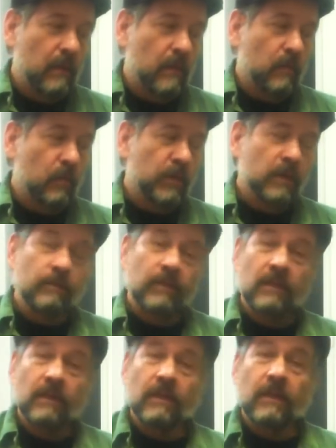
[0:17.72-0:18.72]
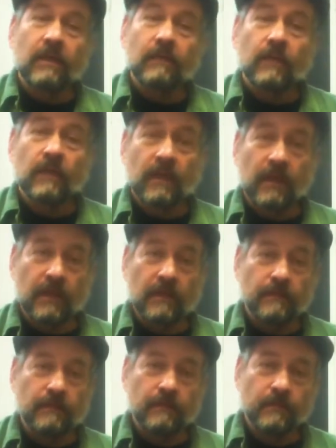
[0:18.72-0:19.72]
We're going to be in the key of C,
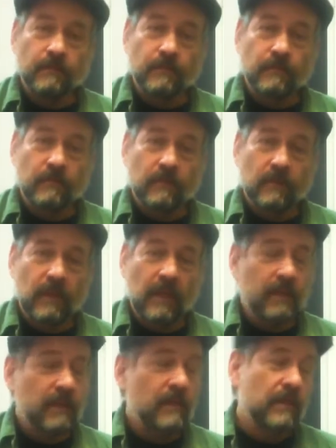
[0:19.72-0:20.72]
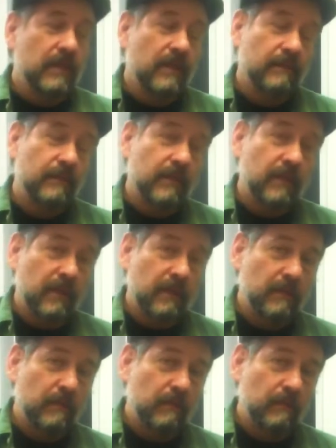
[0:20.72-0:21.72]
and in the key of
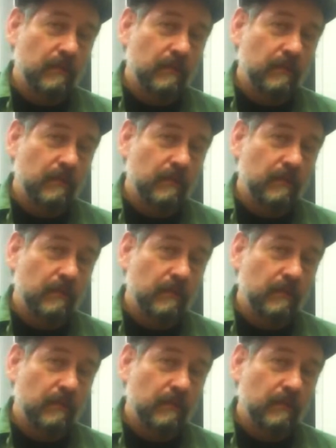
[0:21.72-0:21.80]
C